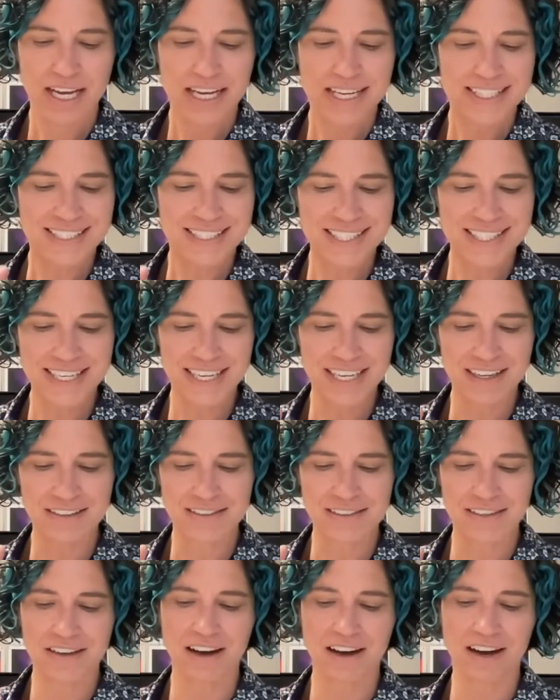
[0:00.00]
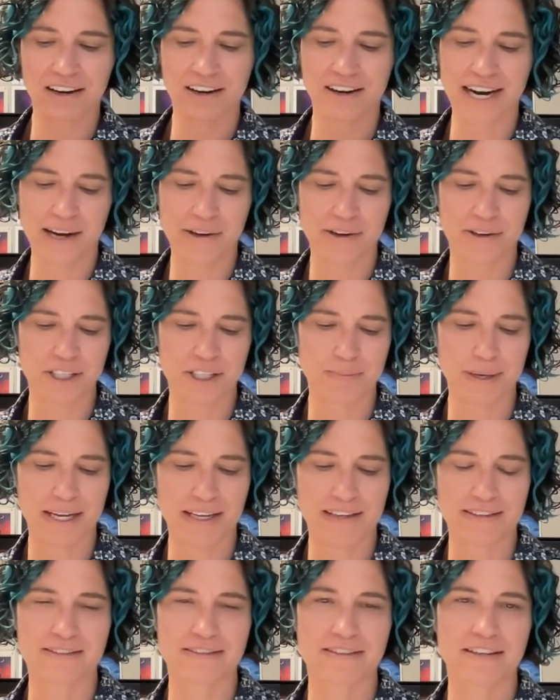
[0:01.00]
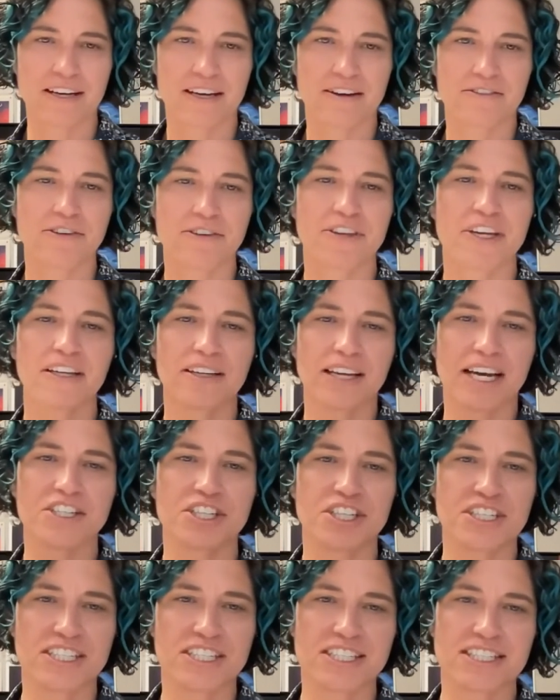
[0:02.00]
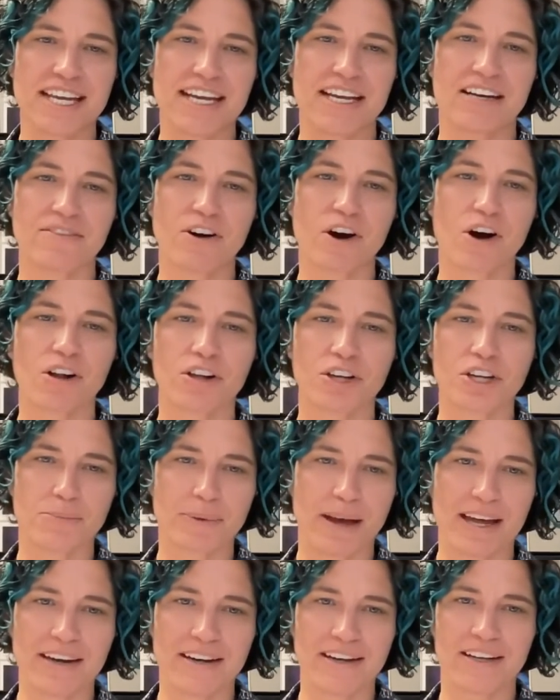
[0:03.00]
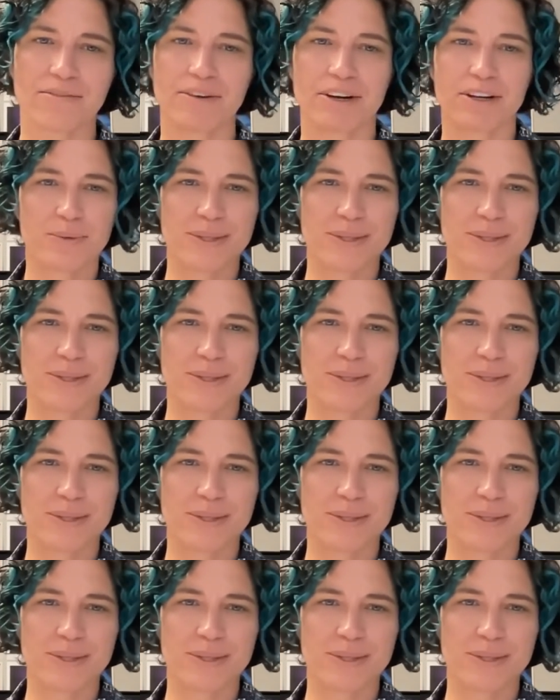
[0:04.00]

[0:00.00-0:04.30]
seeking to conquer outer space for the alleged sake of all humanity, right?